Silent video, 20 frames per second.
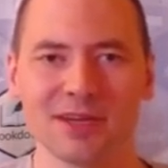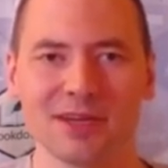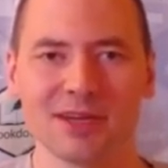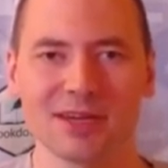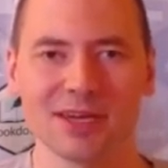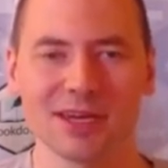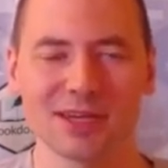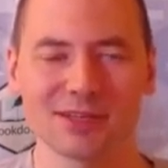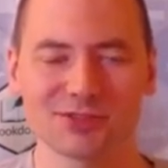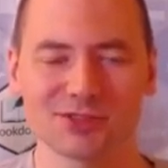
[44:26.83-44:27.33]

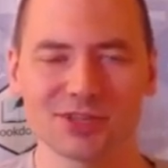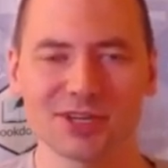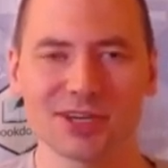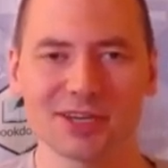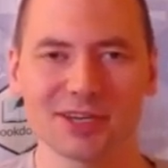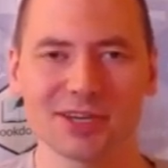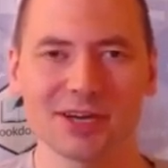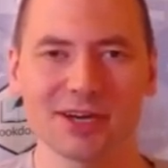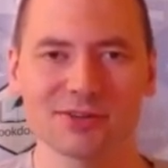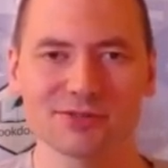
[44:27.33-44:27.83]
And check
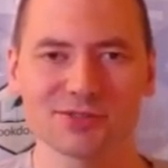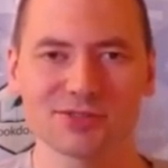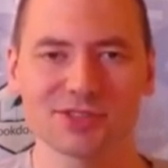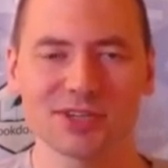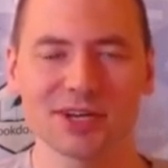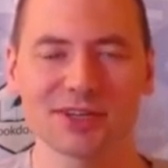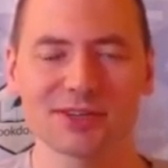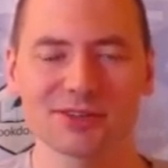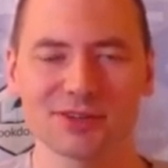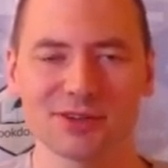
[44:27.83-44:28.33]
out
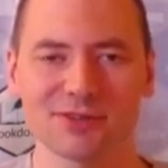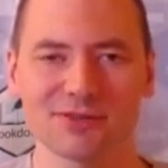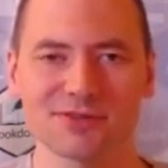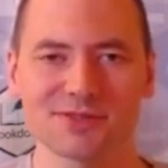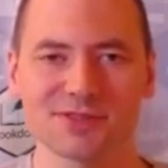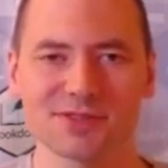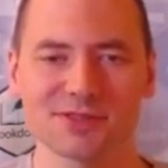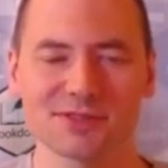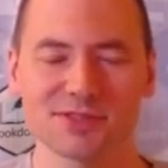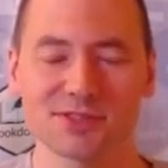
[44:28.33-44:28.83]

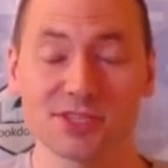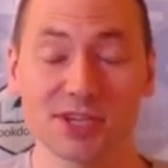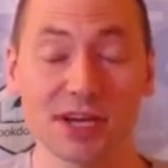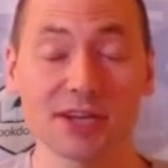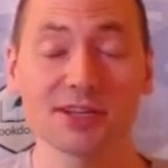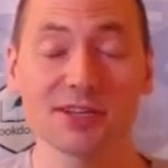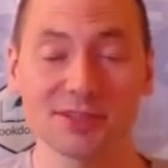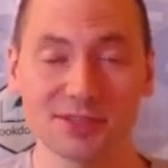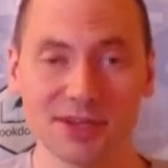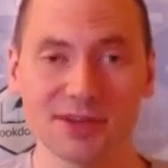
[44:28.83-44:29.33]

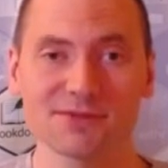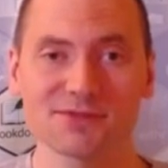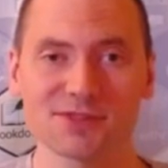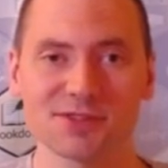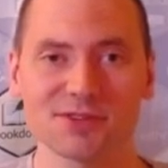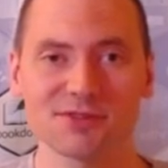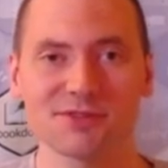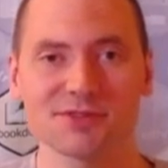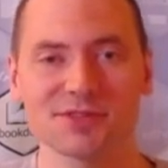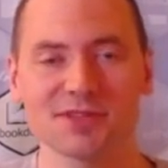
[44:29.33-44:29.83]

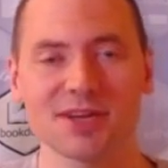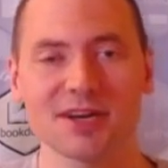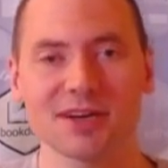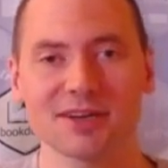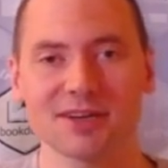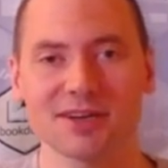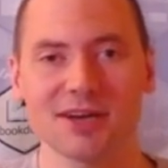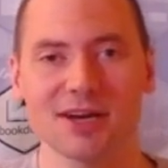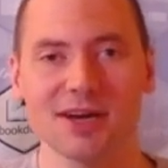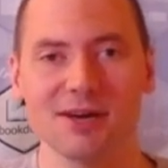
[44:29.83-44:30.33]

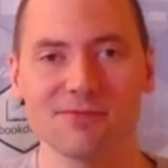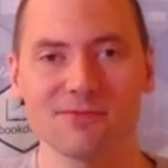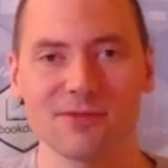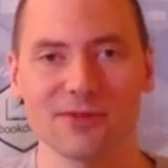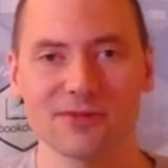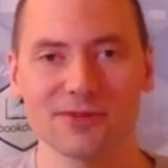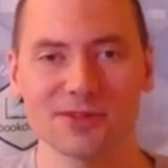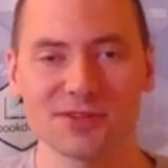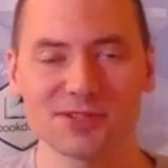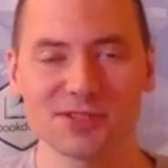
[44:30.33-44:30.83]
shinydevseries.com with
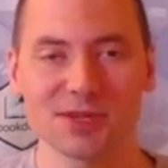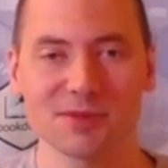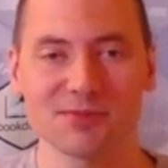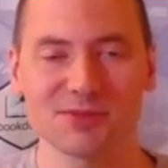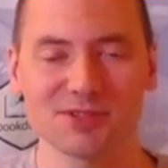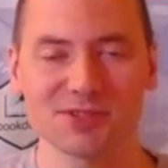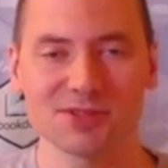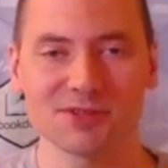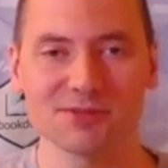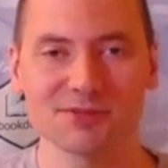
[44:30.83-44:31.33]
this
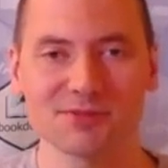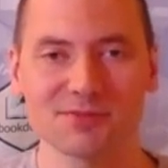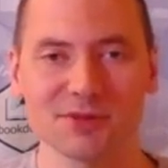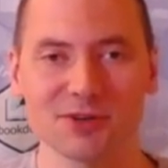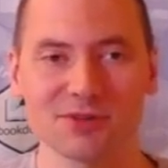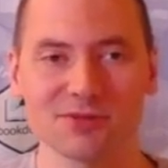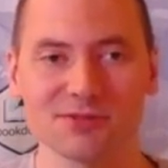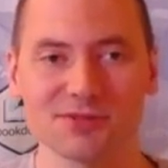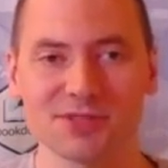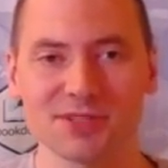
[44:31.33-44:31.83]
episode's
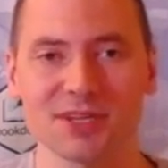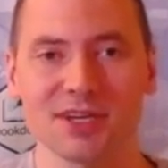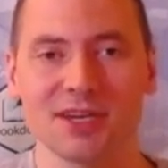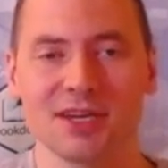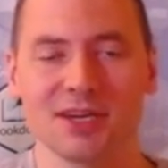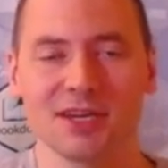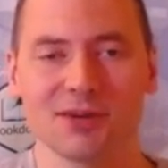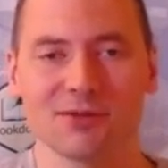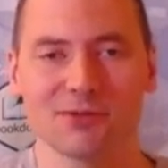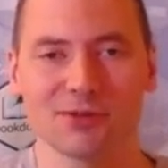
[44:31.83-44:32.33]
post,
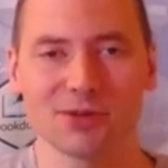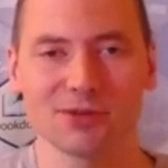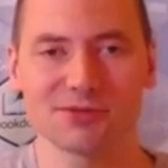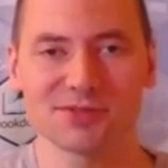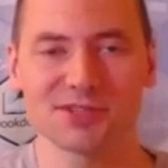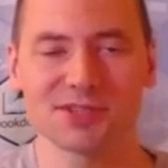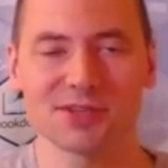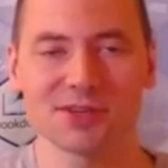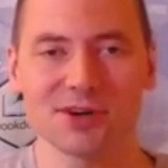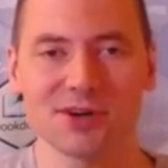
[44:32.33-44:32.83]
where you'll
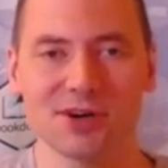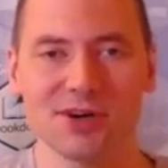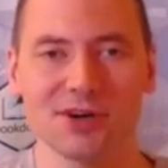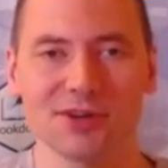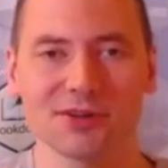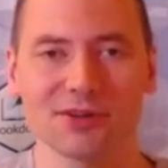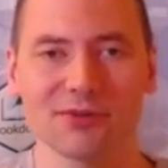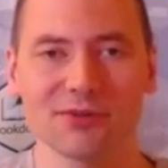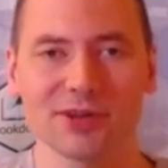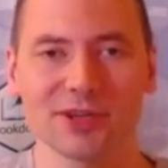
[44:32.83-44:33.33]
see all the
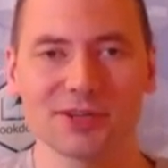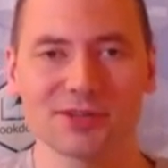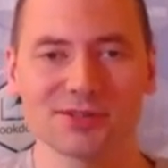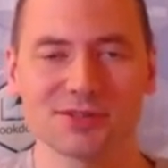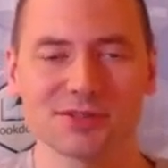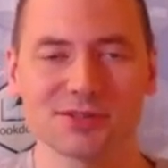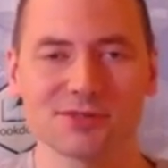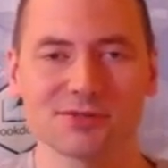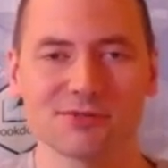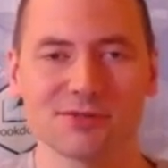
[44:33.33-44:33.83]
links
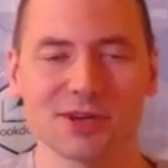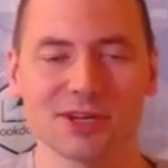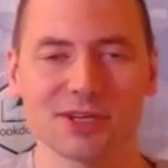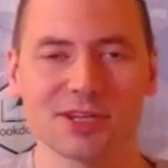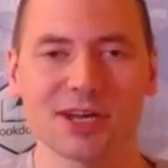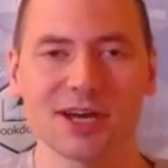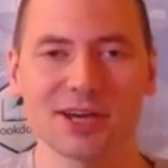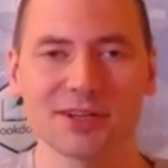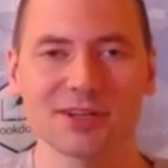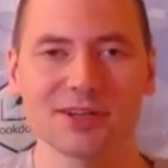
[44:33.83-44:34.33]
to what
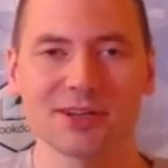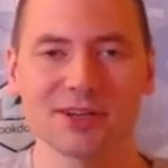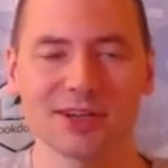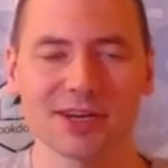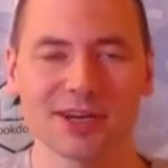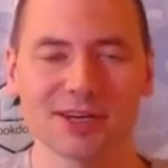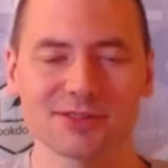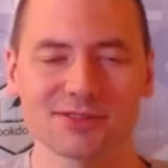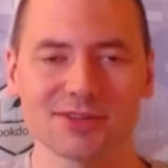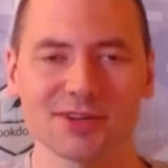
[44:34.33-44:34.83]
Yanni and I
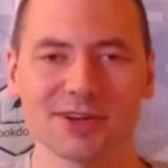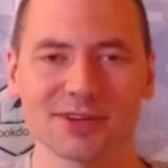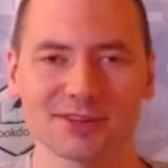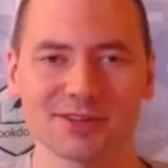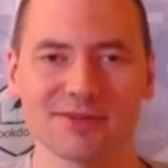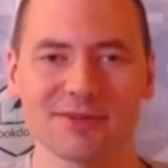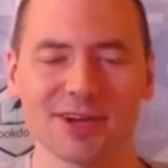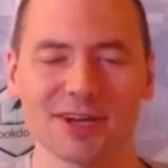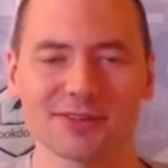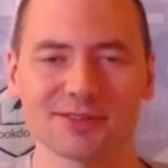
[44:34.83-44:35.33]
talked
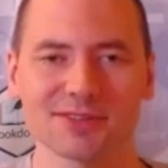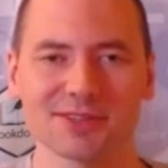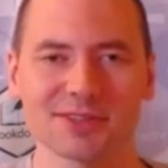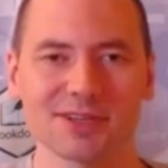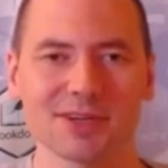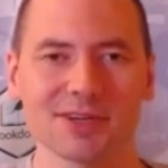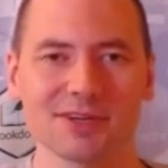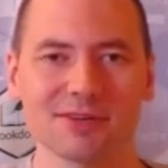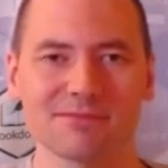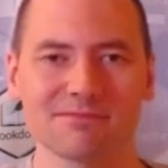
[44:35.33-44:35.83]
about
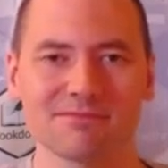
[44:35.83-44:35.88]
today.